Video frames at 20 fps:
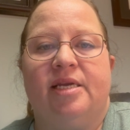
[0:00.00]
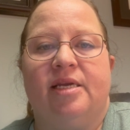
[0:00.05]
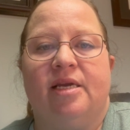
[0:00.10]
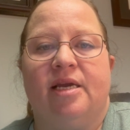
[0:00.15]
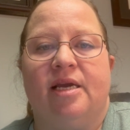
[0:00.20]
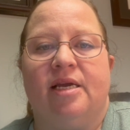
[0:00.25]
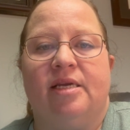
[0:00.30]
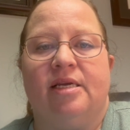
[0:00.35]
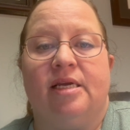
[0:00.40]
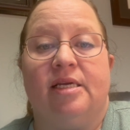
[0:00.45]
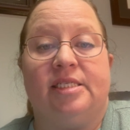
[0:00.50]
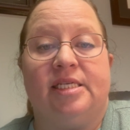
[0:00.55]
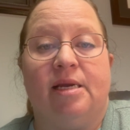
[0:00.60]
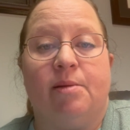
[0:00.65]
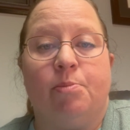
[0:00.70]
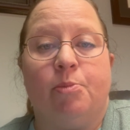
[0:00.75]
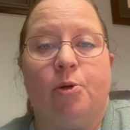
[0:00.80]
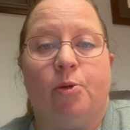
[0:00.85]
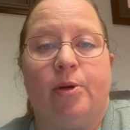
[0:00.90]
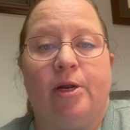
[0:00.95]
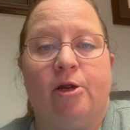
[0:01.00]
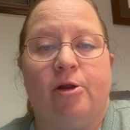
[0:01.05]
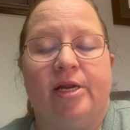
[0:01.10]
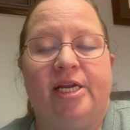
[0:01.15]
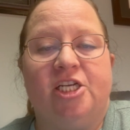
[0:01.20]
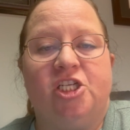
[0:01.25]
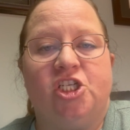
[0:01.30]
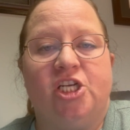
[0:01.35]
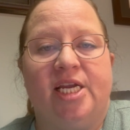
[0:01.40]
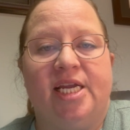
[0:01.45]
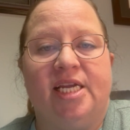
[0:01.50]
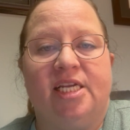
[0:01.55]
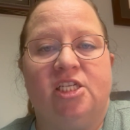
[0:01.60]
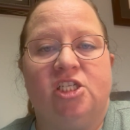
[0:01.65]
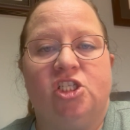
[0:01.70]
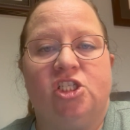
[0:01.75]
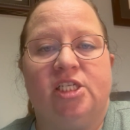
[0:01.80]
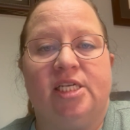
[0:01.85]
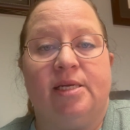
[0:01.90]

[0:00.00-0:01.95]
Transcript: a temporary change.